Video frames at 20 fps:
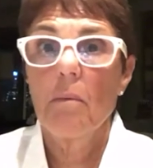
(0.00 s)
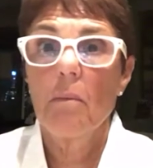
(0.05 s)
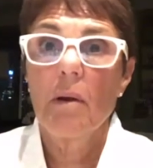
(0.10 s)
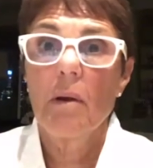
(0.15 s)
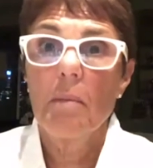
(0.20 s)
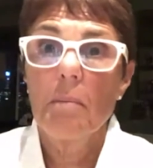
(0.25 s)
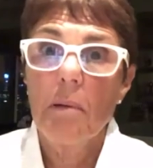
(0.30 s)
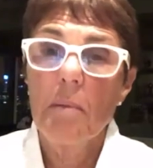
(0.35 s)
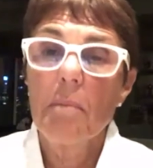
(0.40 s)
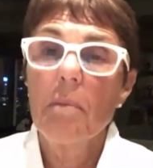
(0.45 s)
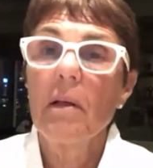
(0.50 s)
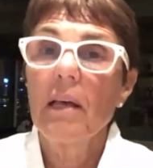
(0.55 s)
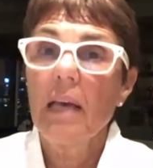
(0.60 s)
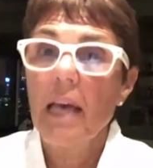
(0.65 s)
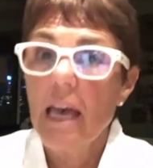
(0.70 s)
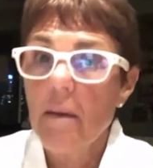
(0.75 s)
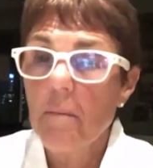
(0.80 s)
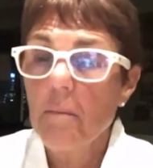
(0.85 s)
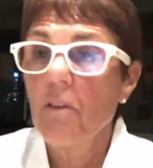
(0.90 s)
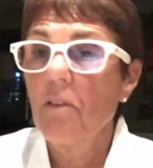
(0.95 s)
when people
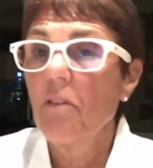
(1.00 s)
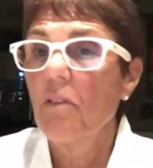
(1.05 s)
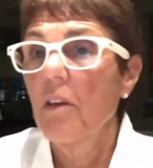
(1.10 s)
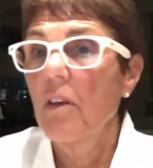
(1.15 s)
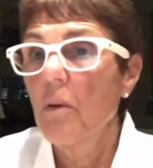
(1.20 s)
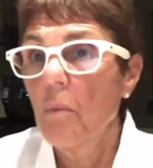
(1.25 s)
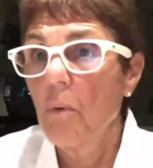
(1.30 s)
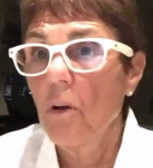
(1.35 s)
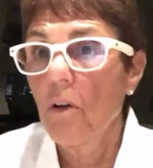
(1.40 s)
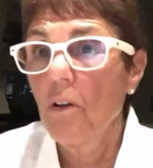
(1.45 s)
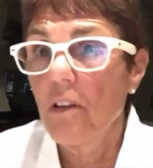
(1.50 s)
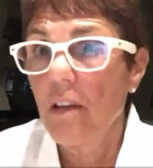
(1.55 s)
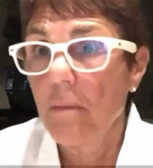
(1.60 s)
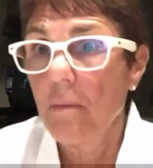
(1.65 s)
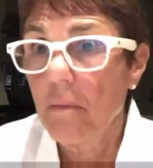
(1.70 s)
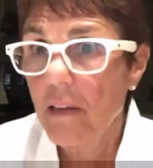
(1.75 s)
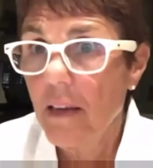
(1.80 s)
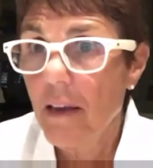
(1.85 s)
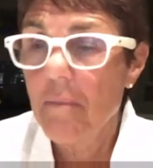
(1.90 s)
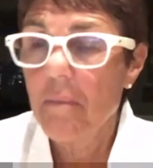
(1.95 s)
came to see a World
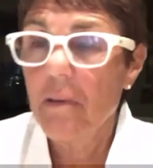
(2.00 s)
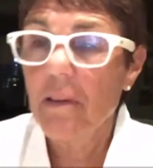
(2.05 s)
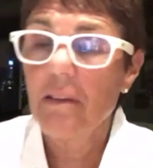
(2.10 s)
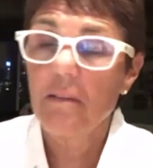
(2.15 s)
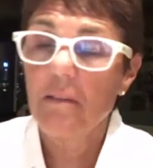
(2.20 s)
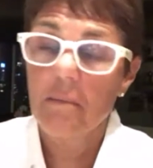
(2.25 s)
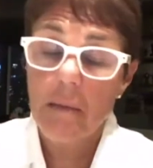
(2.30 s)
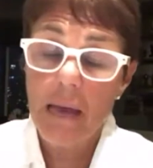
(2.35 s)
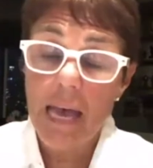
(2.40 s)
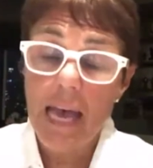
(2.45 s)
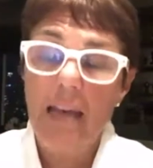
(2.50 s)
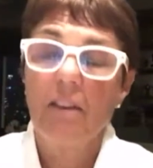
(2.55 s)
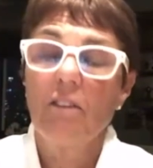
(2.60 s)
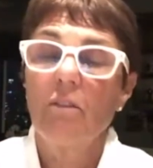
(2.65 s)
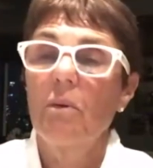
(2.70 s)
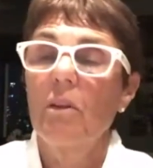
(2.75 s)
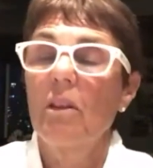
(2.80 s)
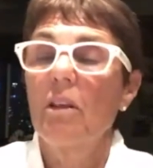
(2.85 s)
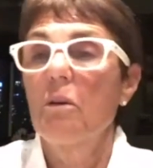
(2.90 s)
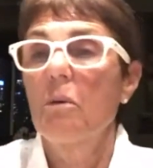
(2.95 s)
Team Tennis match,
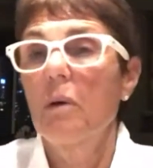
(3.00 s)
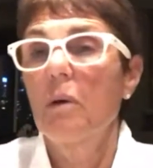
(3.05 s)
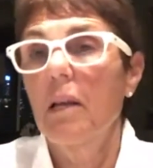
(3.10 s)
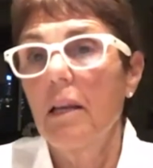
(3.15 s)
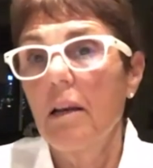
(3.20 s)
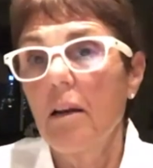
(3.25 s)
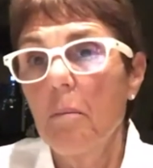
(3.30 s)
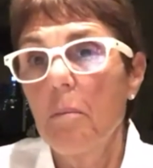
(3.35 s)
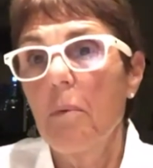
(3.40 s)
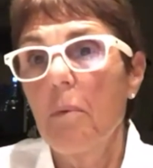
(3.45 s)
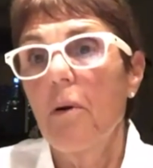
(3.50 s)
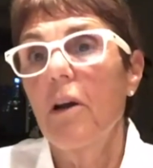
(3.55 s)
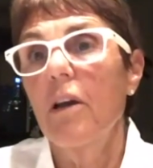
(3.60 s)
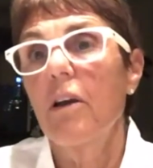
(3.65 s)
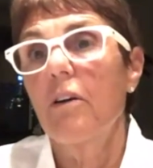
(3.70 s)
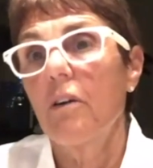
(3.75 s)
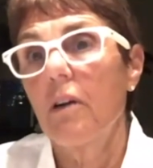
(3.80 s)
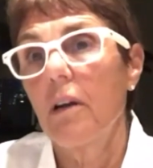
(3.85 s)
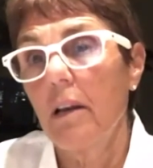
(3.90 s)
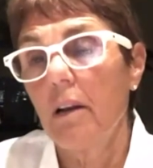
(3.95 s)
whether you're a little boy
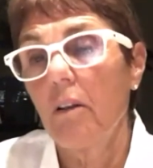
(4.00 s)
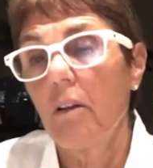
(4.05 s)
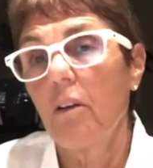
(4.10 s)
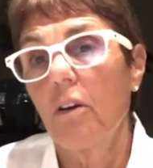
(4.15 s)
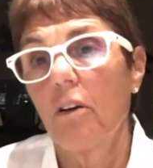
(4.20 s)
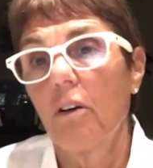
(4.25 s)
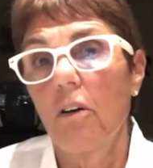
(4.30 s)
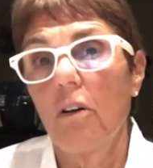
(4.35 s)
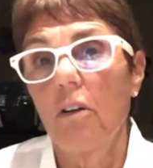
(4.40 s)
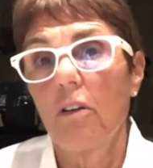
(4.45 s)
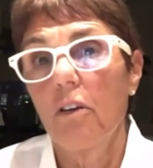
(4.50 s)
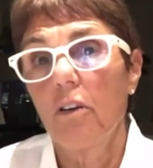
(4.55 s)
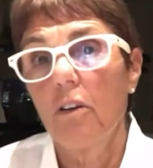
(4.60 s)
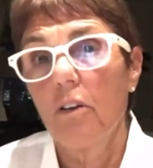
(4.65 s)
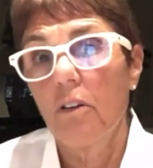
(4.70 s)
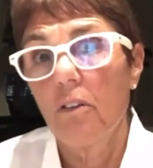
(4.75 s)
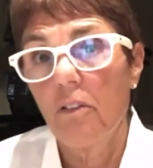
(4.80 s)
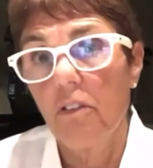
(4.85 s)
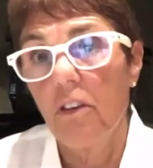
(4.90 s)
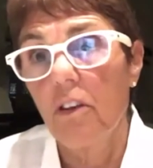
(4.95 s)
or a little girl, you
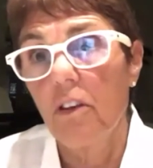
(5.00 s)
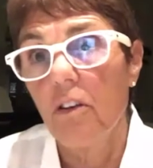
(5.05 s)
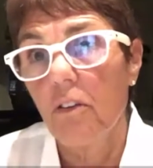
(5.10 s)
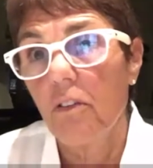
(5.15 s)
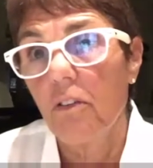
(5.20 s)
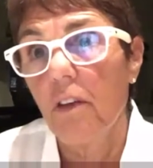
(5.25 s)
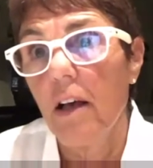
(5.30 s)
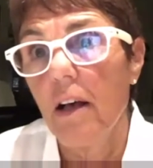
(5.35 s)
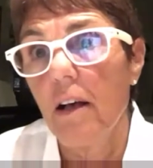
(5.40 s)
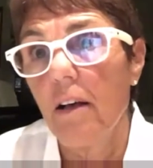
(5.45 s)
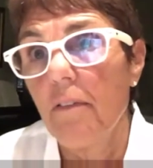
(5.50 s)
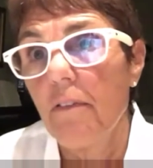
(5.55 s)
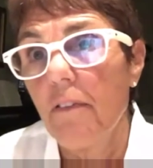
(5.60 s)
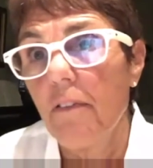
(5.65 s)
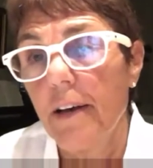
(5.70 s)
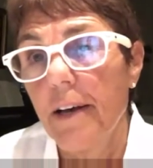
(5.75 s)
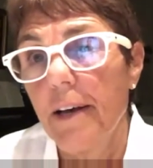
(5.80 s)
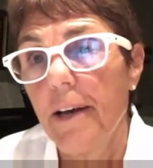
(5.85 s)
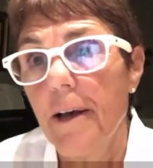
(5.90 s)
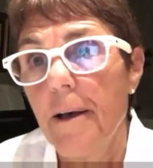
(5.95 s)
could see yourself.
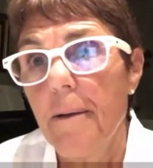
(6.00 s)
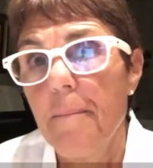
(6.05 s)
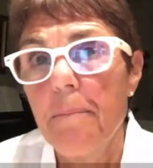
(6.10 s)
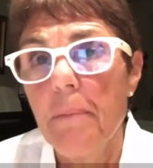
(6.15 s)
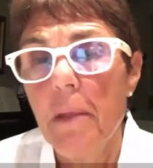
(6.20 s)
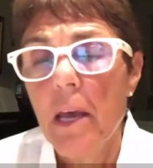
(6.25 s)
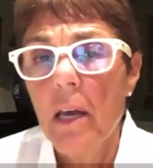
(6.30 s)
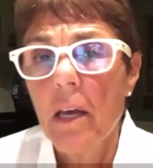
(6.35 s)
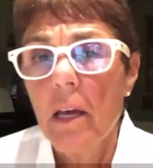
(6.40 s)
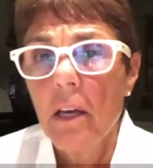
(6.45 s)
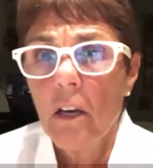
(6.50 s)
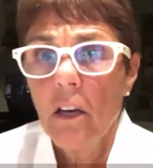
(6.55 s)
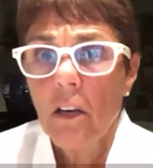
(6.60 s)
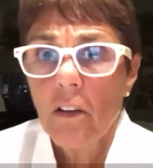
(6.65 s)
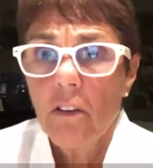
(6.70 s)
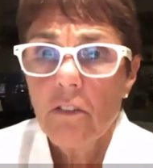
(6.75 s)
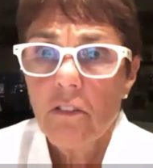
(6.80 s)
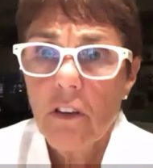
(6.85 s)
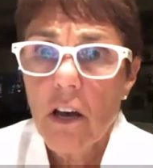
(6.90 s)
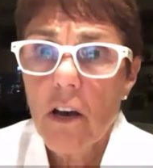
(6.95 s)
Um,
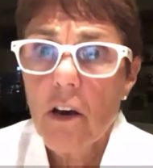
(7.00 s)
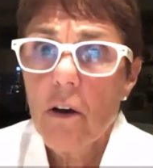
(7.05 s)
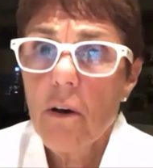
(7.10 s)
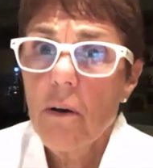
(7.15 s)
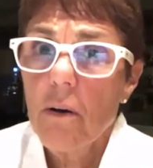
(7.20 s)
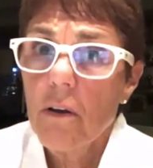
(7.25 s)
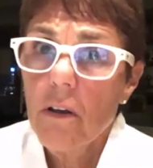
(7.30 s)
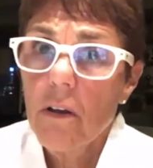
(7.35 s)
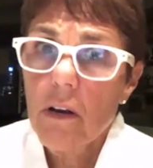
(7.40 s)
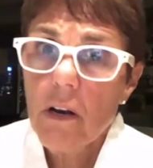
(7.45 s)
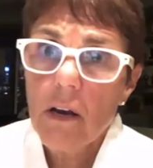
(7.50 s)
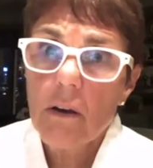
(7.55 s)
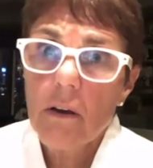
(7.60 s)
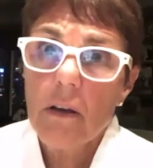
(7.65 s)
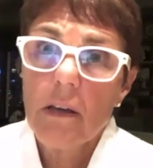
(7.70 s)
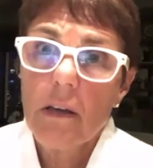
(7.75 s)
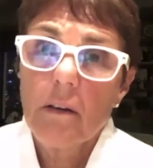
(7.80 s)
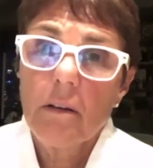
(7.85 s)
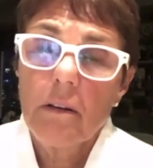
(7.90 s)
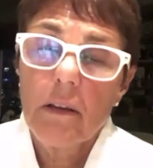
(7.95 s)
so, you know,
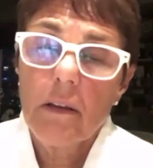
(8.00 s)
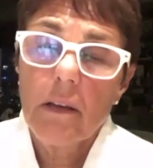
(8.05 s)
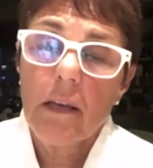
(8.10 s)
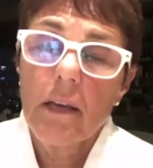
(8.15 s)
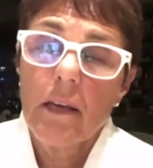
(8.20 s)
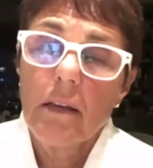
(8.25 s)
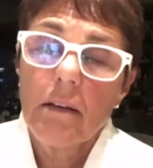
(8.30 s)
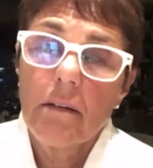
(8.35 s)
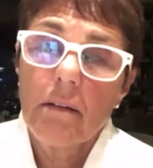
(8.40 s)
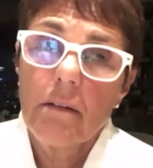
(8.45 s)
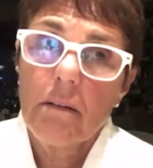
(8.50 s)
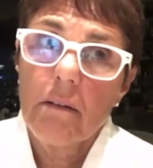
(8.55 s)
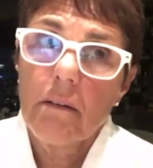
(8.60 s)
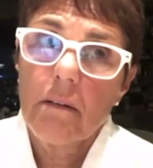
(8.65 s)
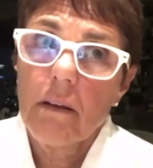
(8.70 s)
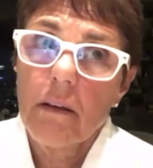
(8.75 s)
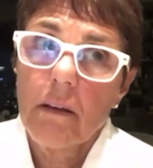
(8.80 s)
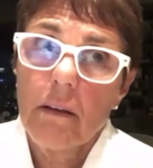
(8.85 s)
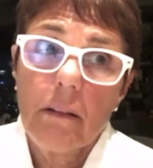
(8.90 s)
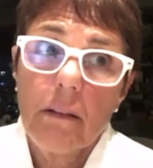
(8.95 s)
it, it,
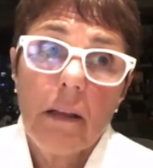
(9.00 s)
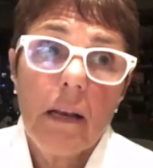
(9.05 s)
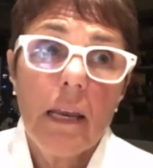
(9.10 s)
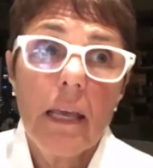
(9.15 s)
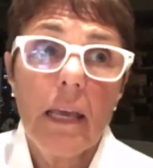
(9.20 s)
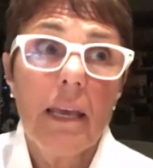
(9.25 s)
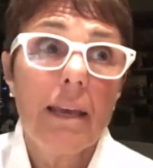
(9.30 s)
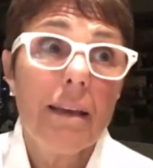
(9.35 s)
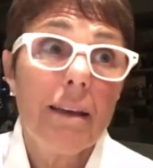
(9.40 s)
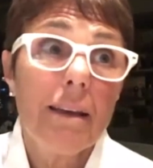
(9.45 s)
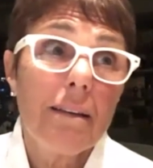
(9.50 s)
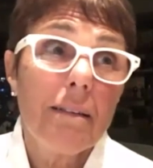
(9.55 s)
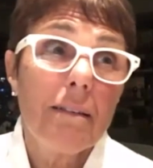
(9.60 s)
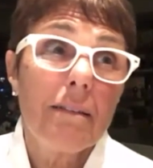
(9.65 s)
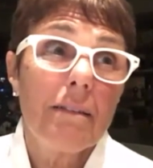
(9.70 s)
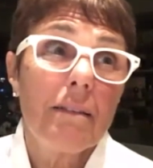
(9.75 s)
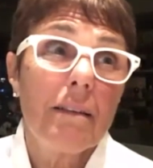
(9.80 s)
the league is